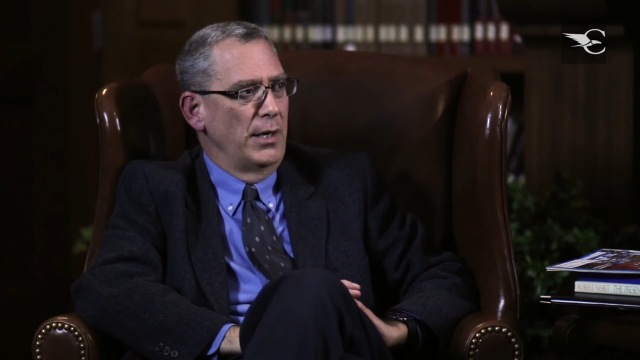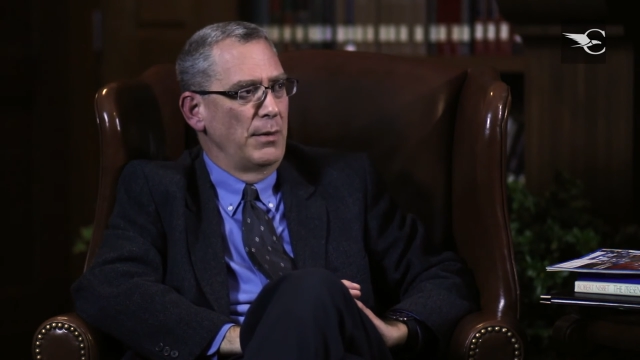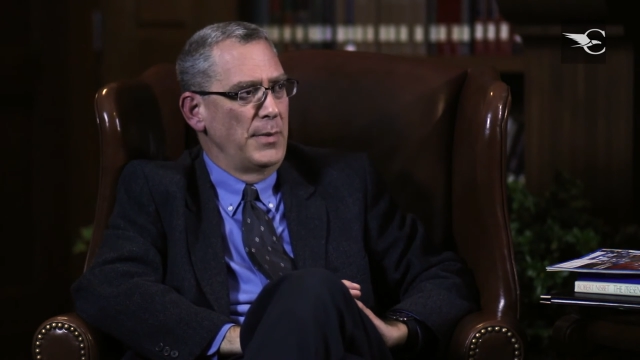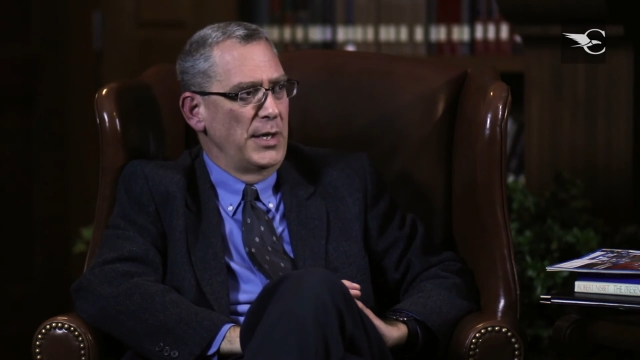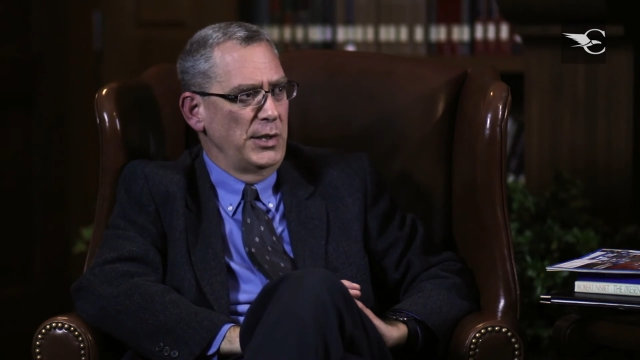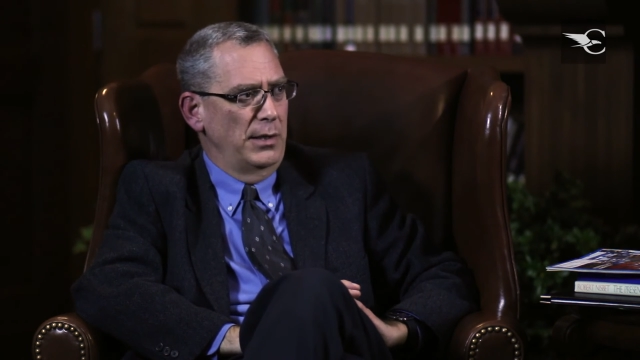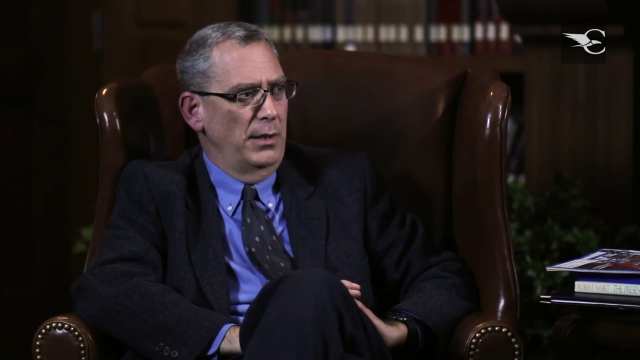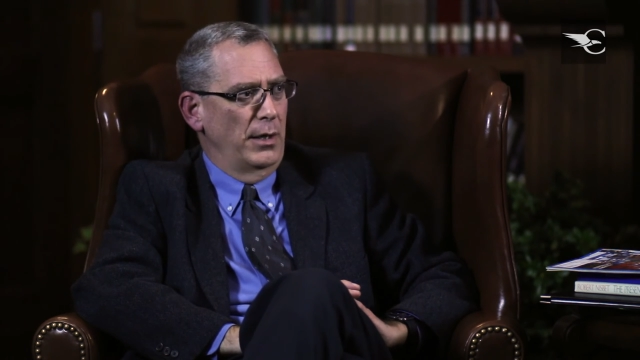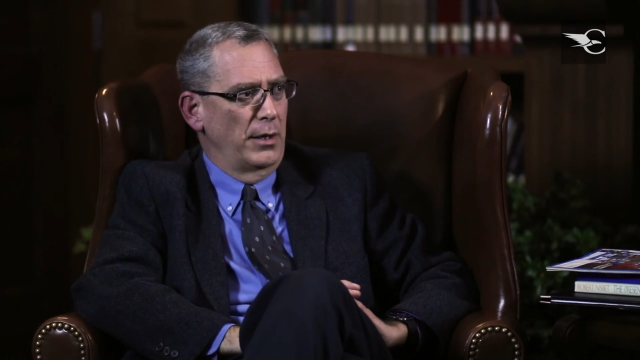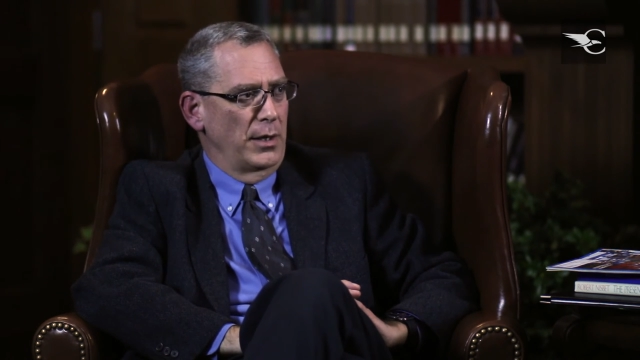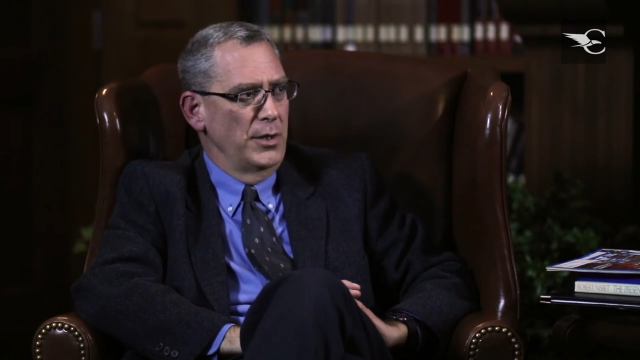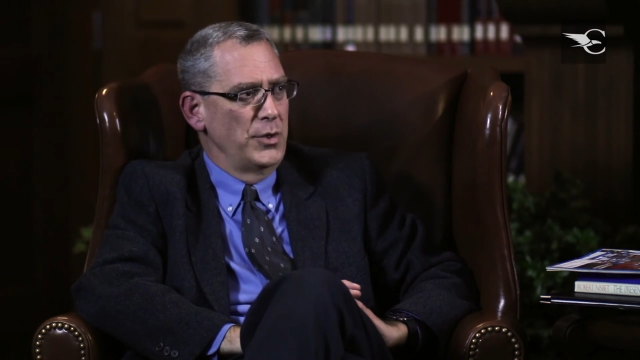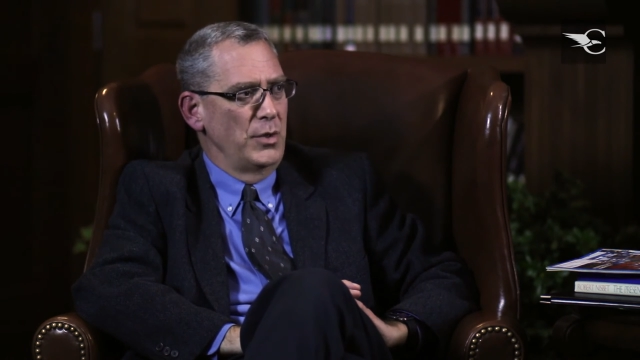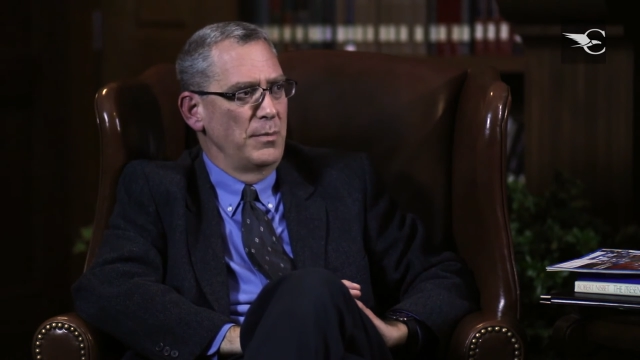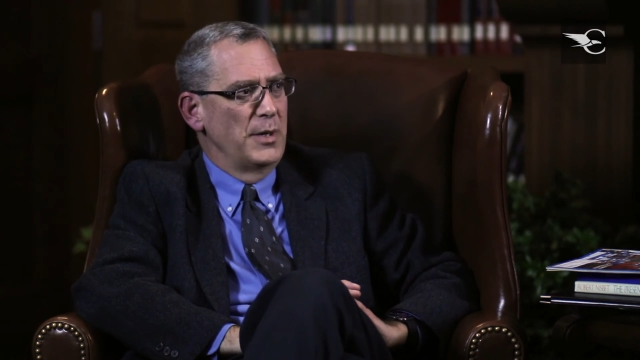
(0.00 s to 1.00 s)
our, must, our
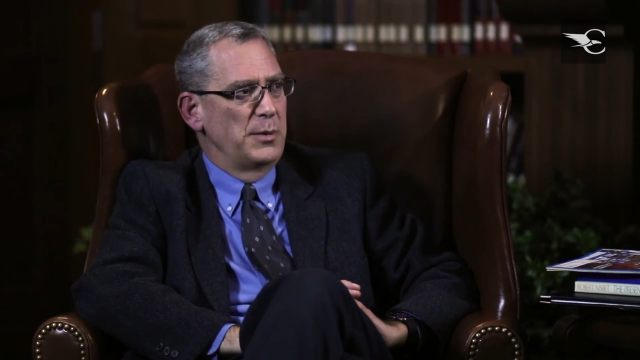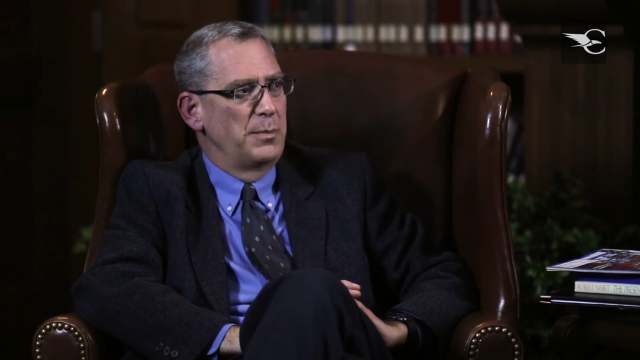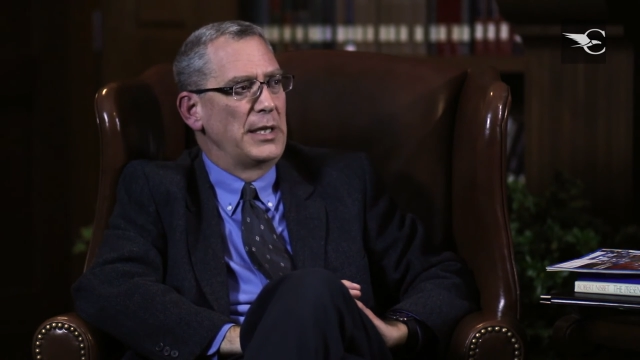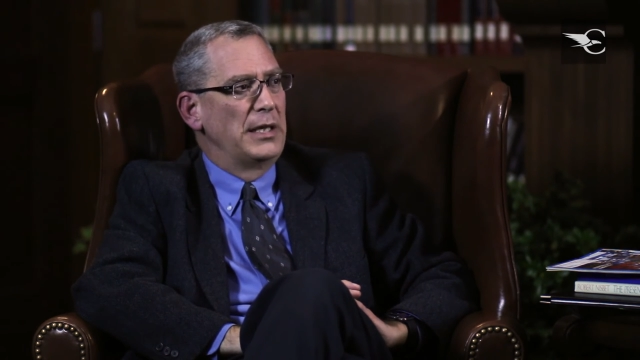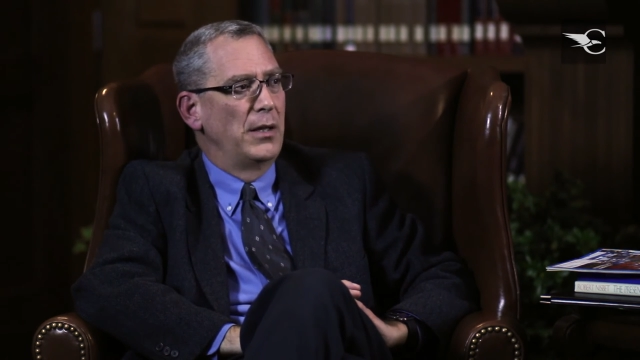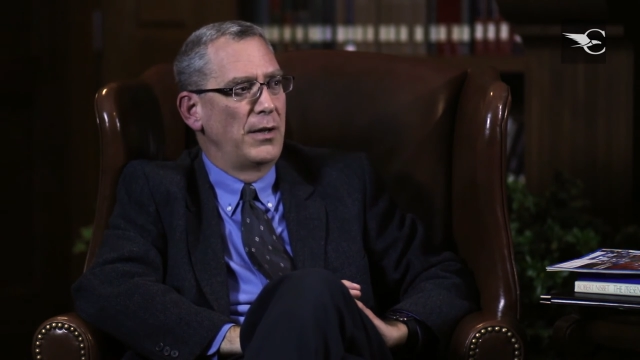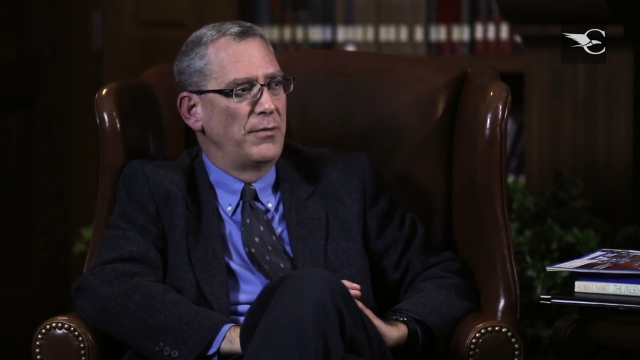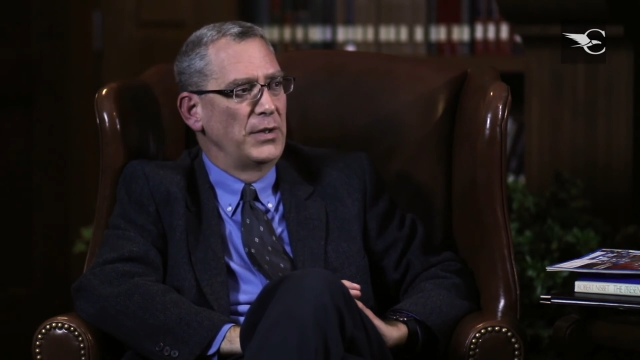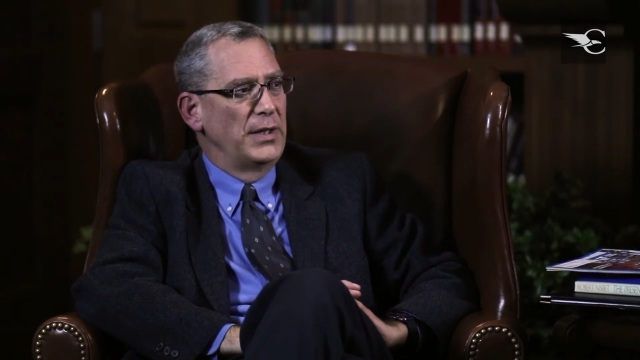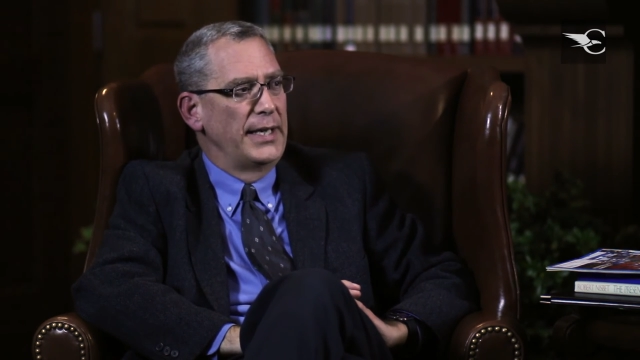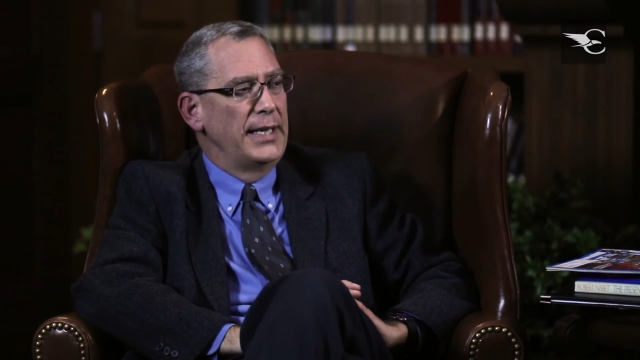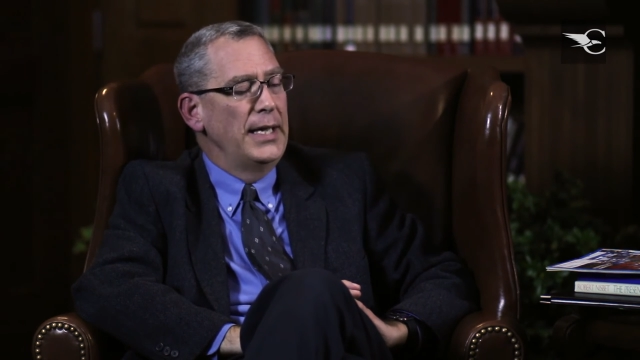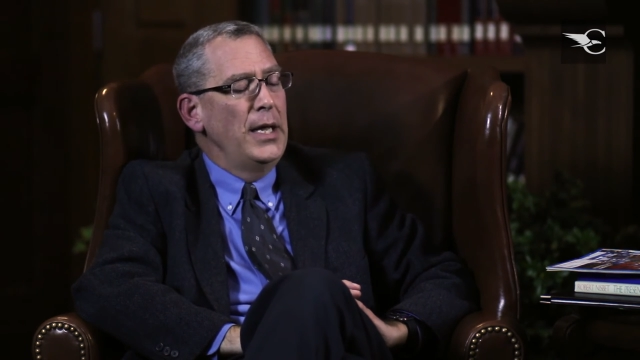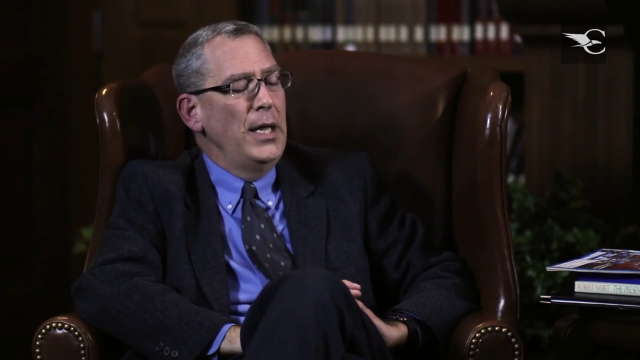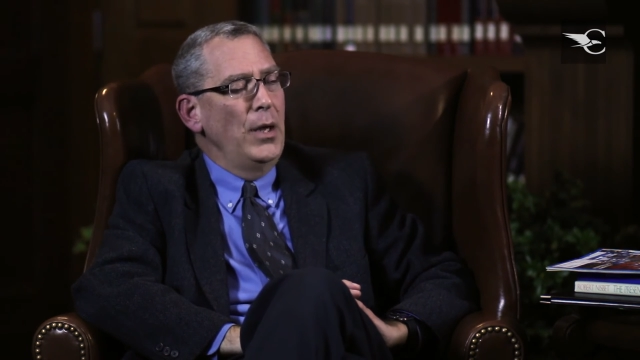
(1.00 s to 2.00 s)
country must be lovely.